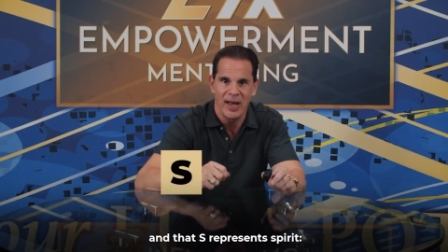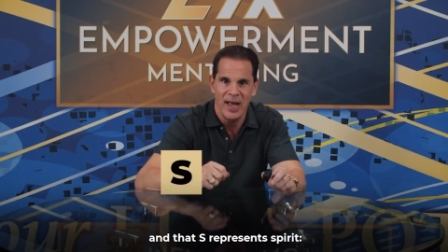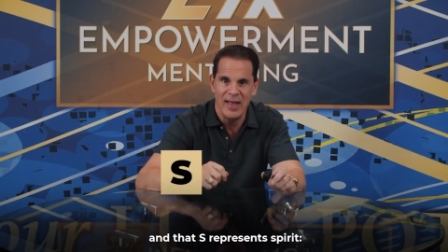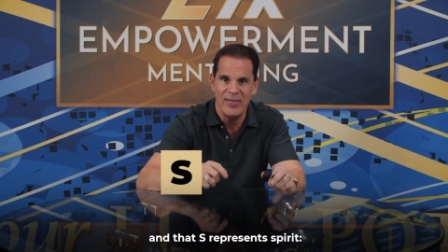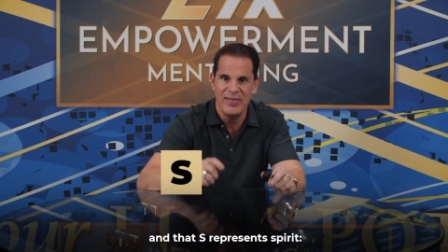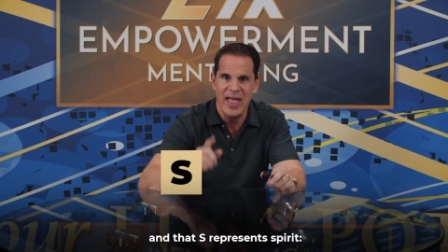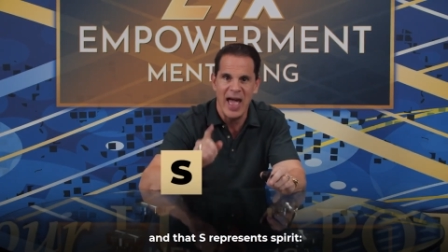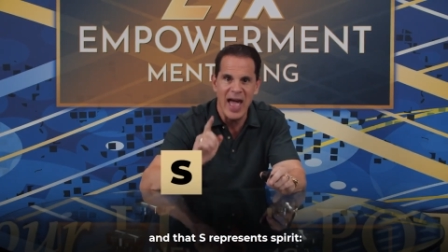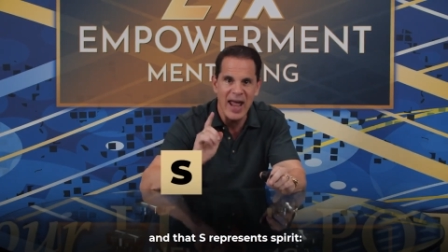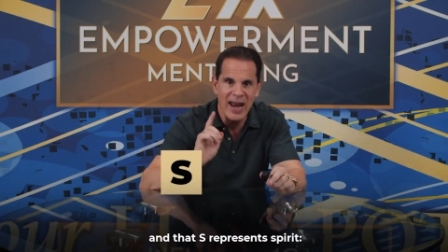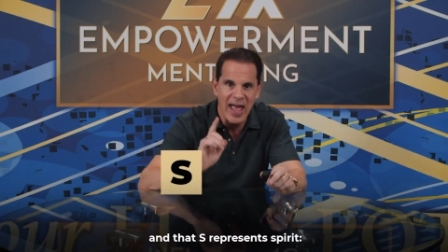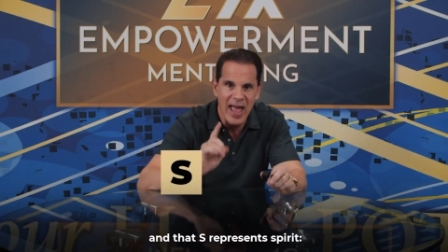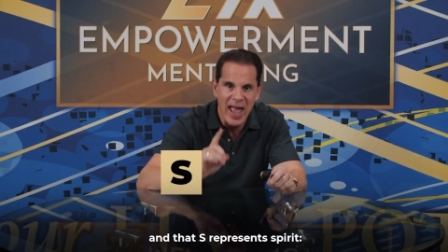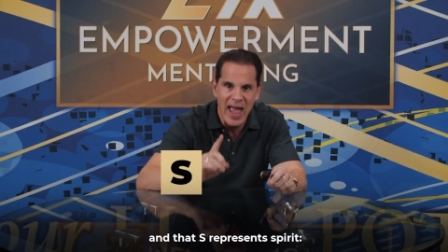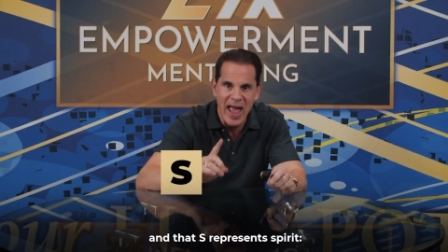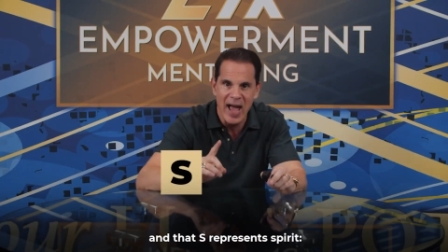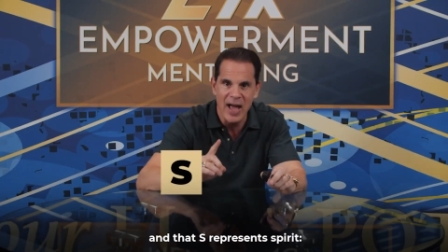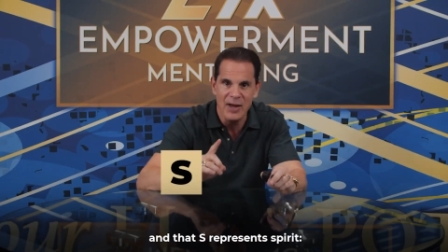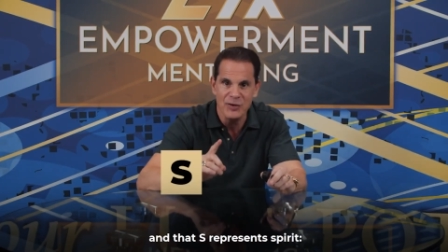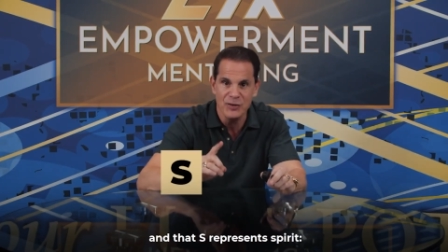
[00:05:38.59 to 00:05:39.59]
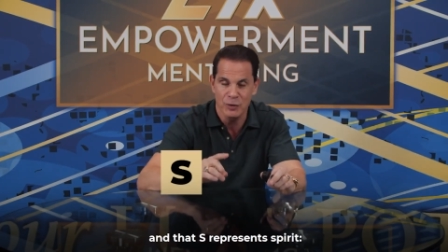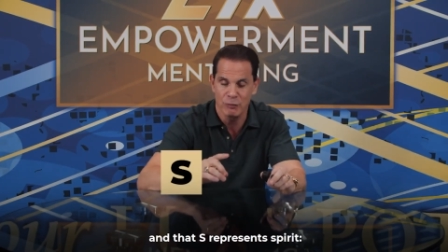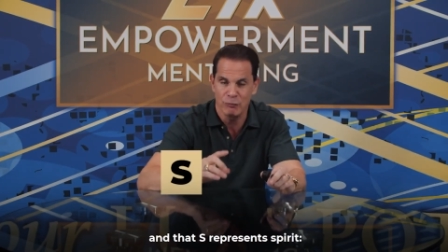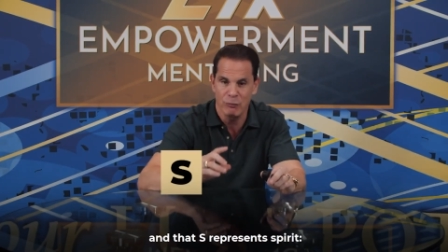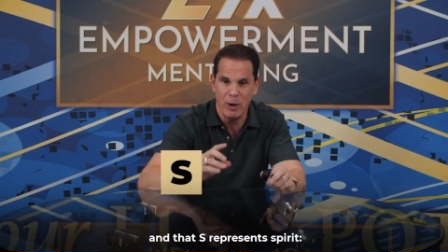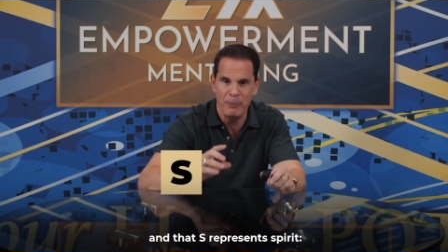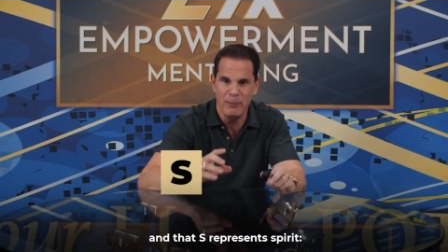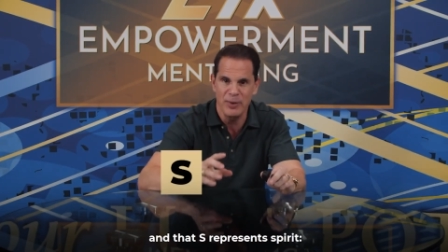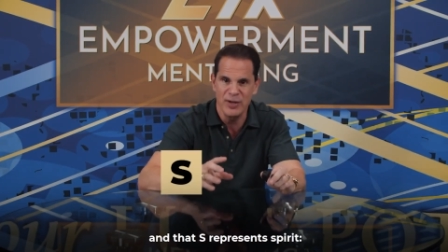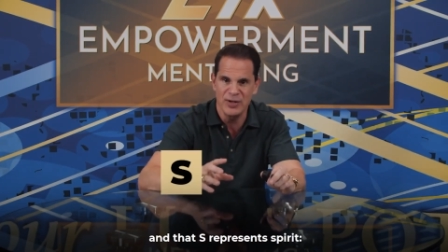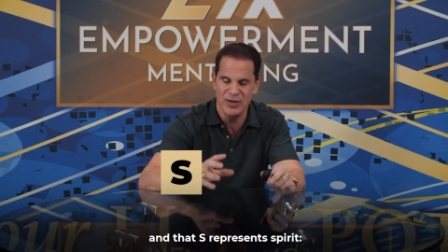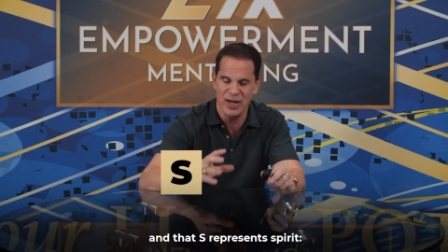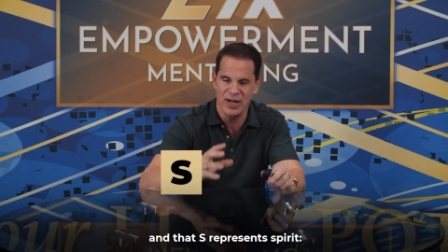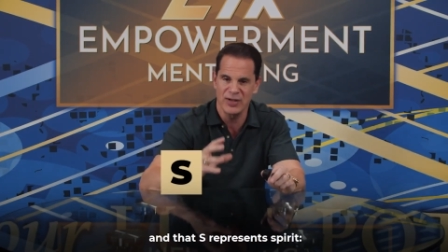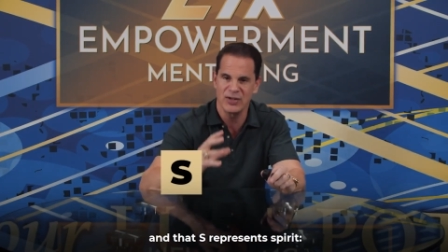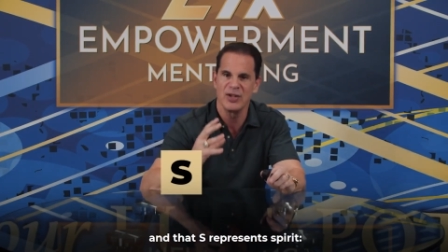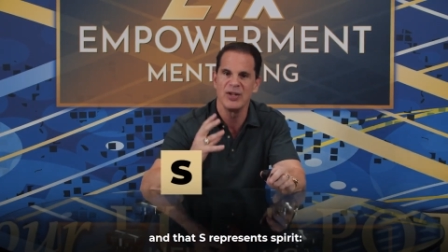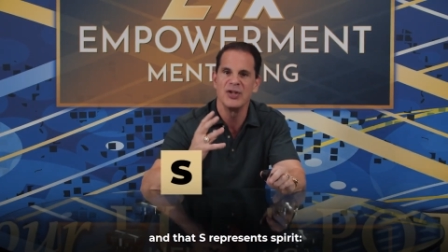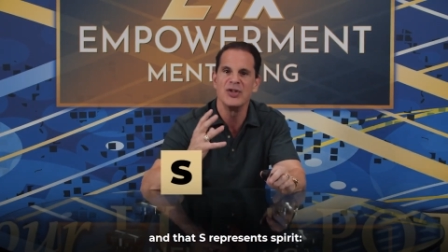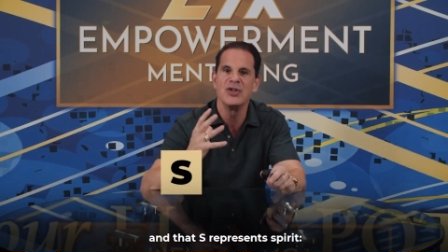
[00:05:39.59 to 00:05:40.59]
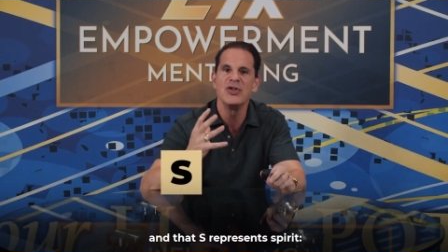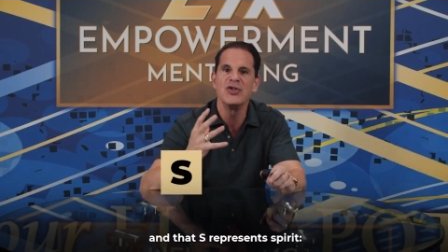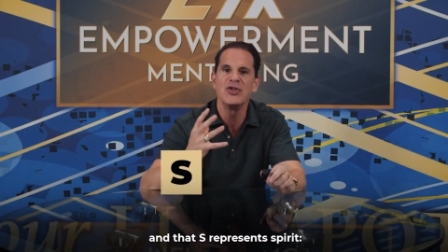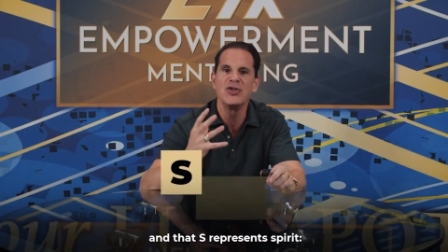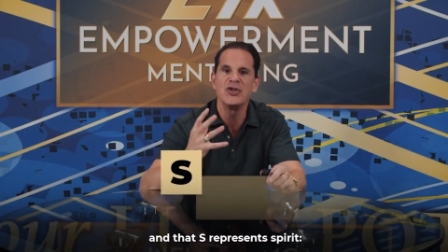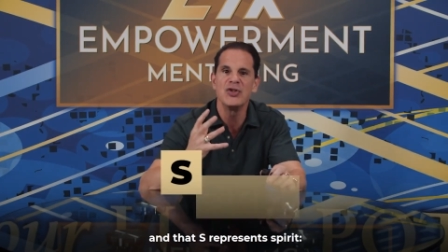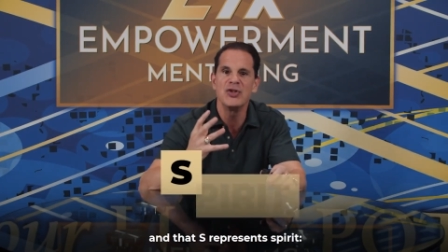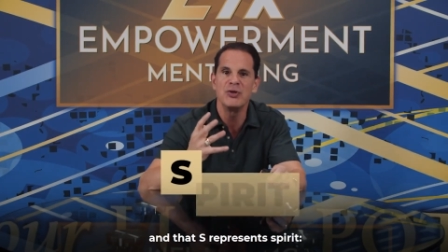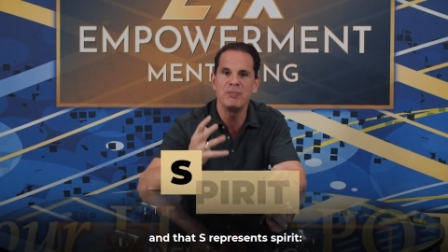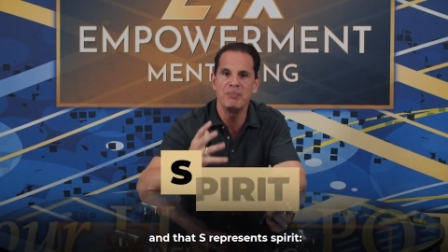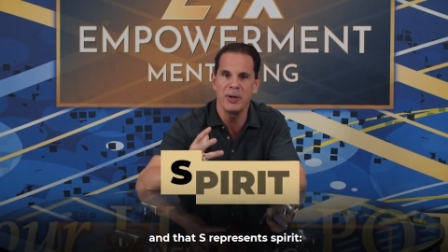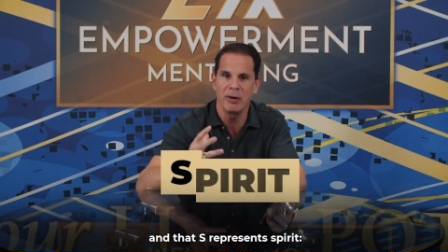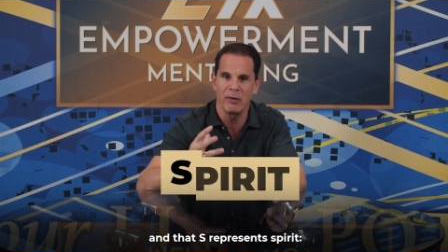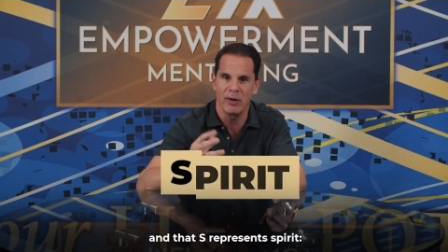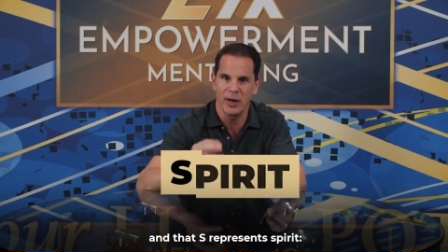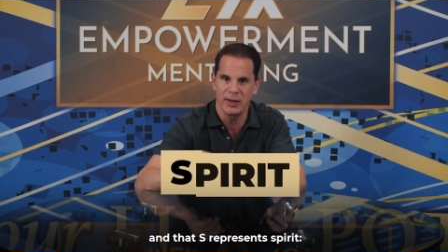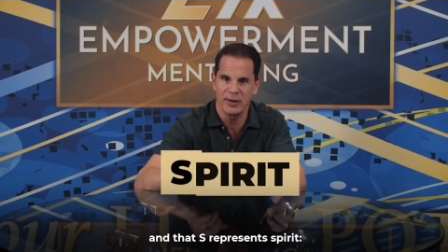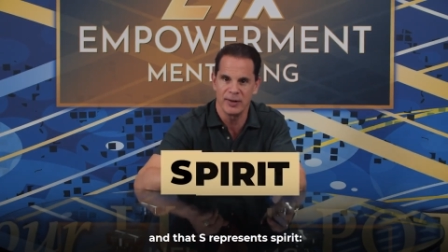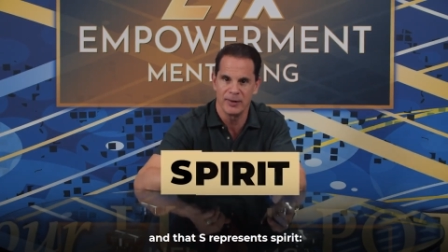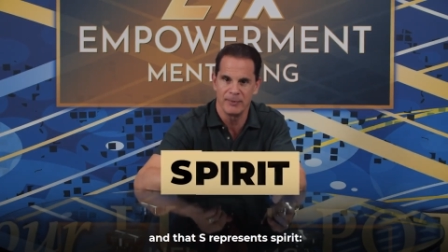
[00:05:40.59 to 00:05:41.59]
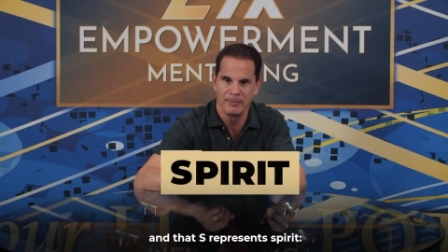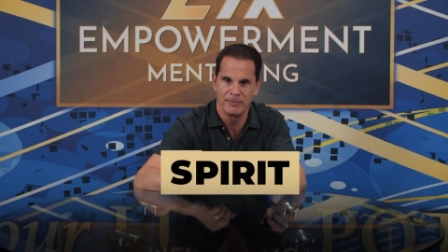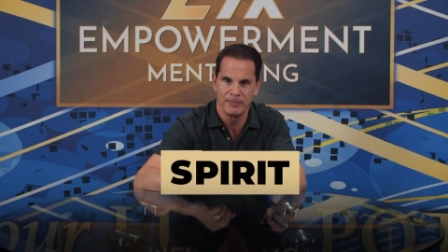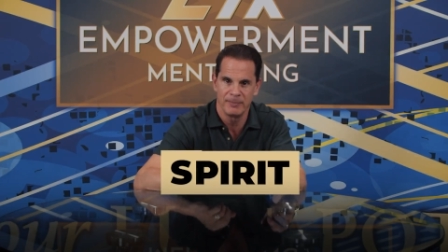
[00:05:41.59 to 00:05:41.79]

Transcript: And that S represents spirit.